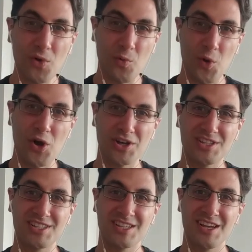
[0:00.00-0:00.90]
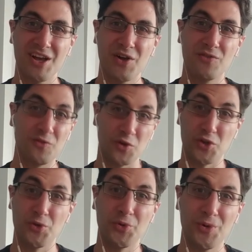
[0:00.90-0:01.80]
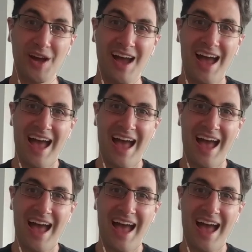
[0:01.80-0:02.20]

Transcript: what works for you.